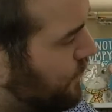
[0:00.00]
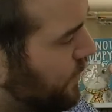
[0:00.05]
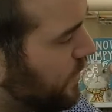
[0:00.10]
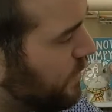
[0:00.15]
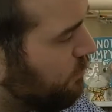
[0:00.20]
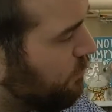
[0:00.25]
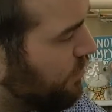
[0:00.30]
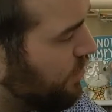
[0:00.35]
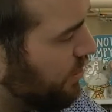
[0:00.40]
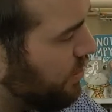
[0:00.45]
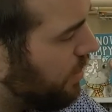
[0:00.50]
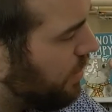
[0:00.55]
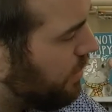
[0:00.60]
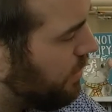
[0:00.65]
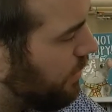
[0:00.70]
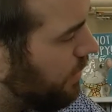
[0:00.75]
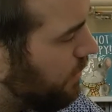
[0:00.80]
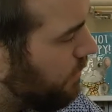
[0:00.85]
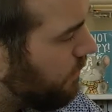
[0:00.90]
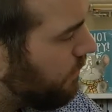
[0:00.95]
thought it was a
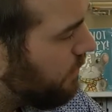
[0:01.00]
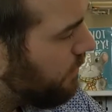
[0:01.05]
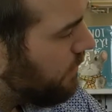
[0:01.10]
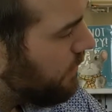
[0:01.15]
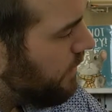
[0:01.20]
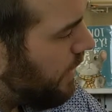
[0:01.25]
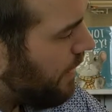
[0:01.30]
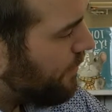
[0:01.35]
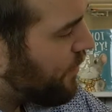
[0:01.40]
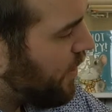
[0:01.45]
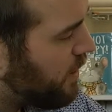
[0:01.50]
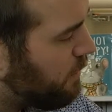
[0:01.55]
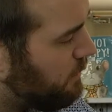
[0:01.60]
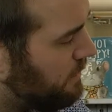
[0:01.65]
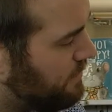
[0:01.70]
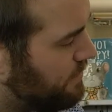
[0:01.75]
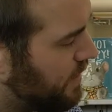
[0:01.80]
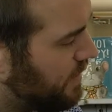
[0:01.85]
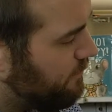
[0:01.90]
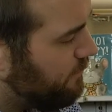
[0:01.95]
goner. I thought it
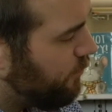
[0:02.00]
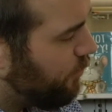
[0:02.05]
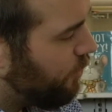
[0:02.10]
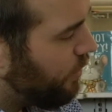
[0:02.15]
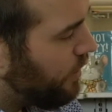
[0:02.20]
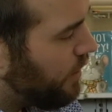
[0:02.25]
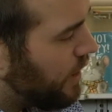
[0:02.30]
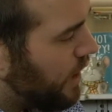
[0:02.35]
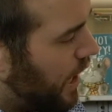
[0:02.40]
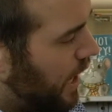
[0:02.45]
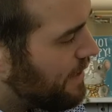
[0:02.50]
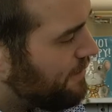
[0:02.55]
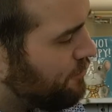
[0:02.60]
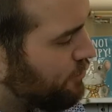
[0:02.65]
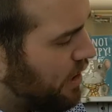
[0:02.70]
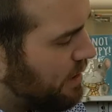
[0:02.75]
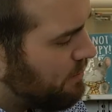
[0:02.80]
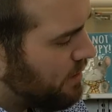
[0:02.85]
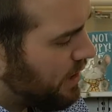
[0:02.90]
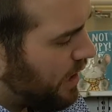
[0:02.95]
was done for. I
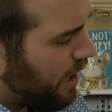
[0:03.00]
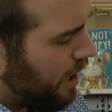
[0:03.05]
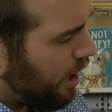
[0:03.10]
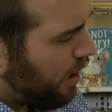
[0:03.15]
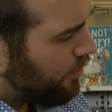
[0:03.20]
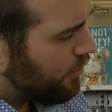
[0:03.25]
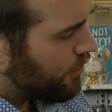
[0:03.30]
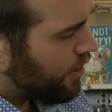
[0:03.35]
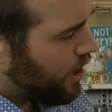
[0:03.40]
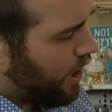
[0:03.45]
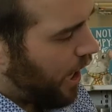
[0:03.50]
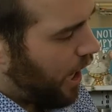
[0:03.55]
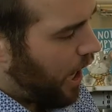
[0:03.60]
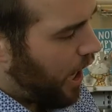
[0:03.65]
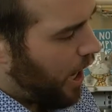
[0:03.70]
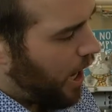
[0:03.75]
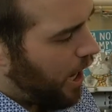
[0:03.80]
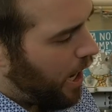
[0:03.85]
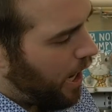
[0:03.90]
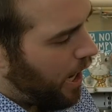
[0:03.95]
screamed and I hollered,
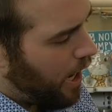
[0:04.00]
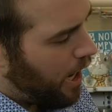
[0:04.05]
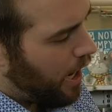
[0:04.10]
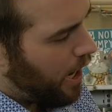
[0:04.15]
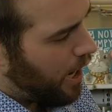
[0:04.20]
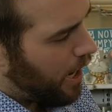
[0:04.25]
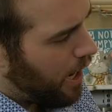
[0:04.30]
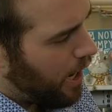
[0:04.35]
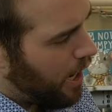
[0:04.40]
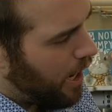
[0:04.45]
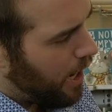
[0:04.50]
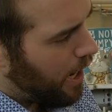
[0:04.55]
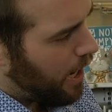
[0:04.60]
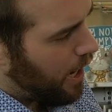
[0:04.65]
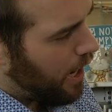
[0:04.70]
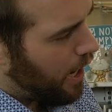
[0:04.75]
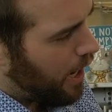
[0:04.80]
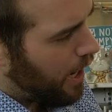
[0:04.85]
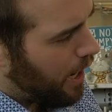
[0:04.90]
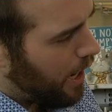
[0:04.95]

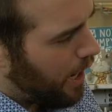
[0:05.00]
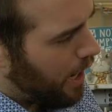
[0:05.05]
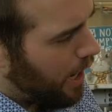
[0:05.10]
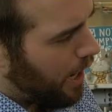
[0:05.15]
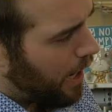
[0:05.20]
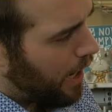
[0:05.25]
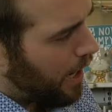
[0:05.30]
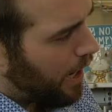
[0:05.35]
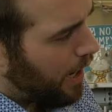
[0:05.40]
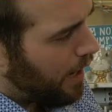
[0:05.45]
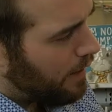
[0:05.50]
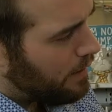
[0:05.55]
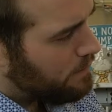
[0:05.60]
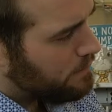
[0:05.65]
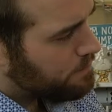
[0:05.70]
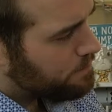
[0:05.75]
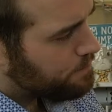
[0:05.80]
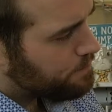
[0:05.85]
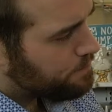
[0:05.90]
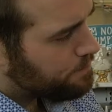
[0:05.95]
"Ah!"
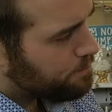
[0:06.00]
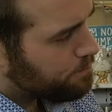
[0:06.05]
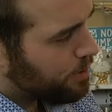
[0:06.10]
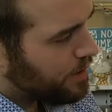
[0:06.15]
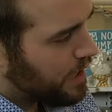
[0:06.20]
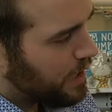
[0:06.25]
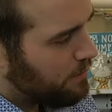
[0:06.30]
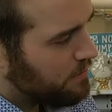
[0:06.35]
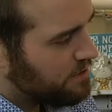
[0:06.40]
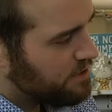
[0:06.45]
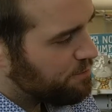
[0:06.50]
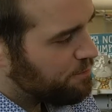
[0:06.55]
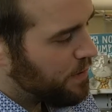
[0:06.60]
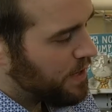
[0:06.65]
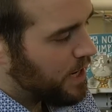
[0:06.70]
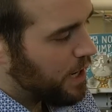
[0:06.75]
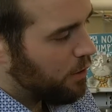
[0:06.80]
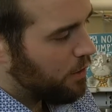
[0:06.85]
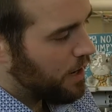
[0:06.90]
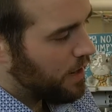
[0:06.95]
But I was
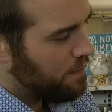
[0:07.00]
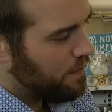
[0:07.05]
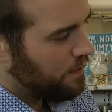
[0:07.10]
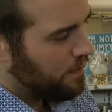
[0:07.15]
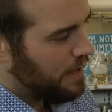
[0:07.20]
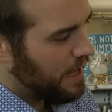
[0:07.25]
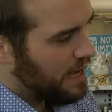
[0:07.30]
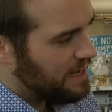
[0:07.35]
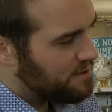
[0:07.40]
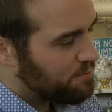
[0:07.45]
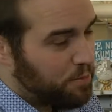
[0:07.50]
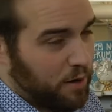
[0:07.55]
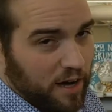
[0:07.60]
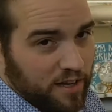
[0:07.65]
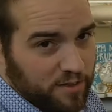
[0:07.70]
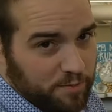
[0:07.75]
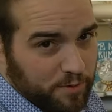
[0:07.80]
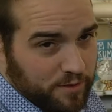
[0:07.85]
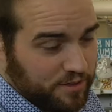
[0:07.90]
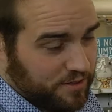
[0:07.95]
spit out at the last
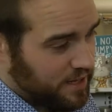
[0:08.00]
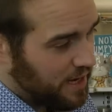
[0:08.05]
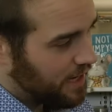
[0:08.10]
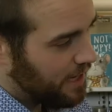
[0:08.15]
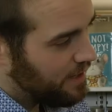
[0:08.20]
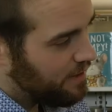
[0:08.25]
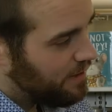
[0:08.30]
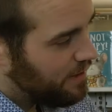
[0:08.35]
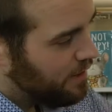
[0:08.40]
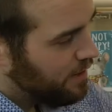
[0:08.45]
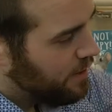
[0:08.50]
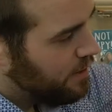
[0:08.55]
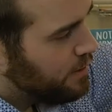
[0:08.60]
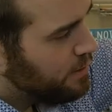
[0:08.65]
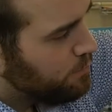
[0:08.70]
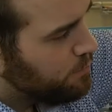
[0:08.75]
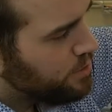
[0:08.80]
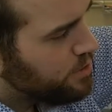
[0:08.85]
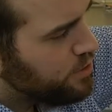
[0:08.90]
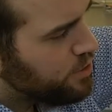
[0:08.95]
possible second.
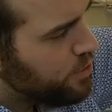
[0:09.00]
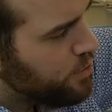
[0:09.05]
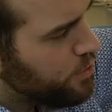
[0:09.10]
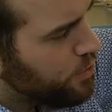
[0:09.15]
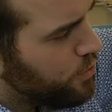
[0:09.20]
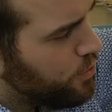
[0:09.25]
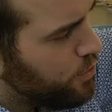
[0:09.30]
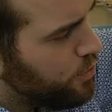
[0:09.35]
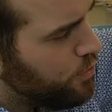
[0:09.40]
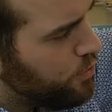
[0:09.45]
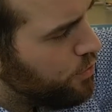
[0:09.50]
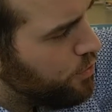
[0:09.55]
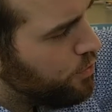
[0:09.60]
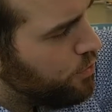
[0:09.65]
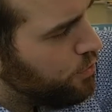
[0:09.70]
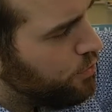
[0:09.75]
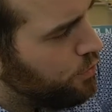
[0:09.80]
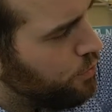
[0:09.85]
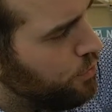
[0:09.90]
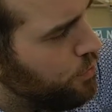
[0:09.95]

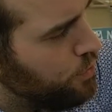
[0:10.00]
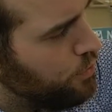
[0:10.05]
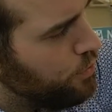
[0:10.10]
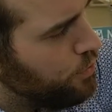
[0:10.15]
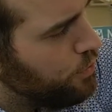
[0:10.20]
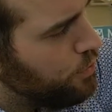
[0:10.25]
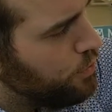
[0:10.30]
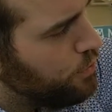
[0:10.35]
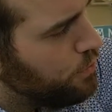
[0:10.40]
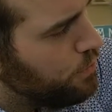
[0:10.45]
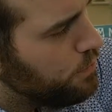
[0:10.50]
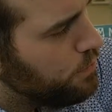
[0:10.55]
Pa-doo!